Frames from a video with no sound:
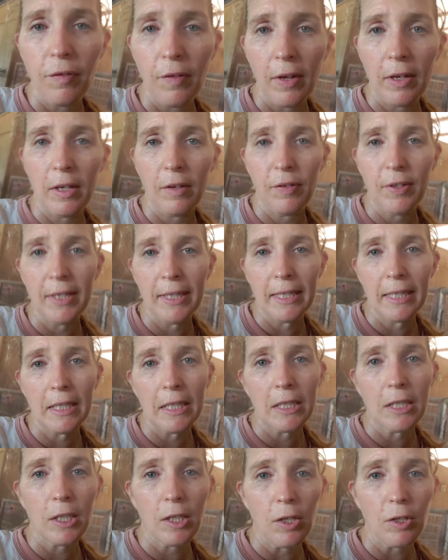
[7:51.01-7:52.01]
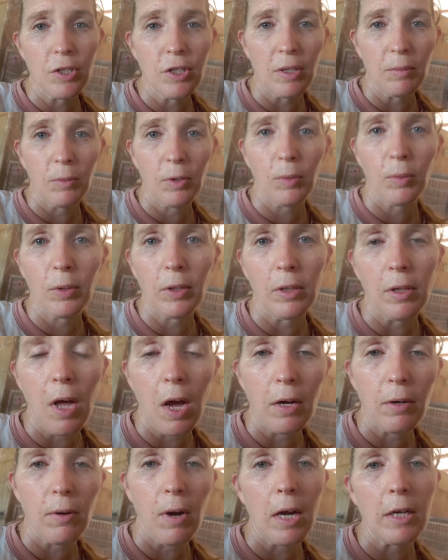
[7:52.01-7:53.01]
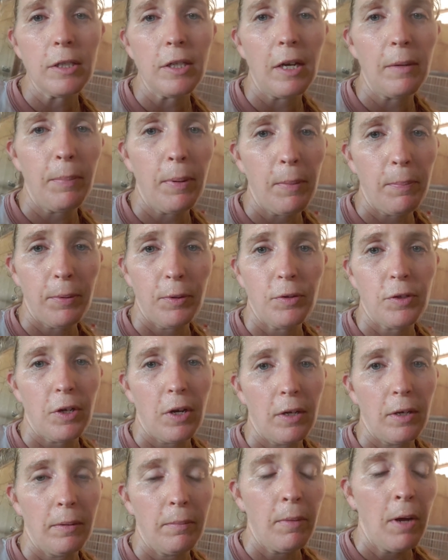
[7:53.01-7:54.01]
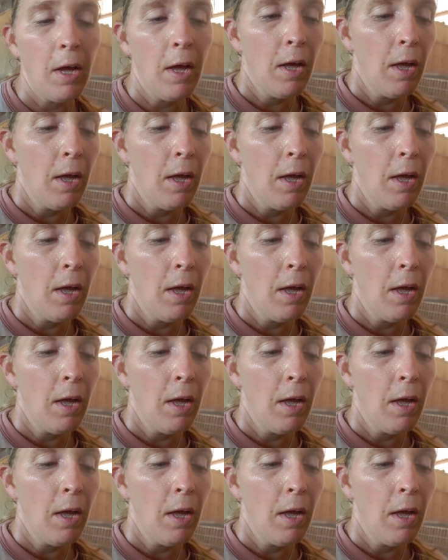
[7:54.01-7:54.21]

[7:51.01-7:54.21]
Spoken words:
and if he needed to go somewhere with a lot of rocks, I'd put boots on him.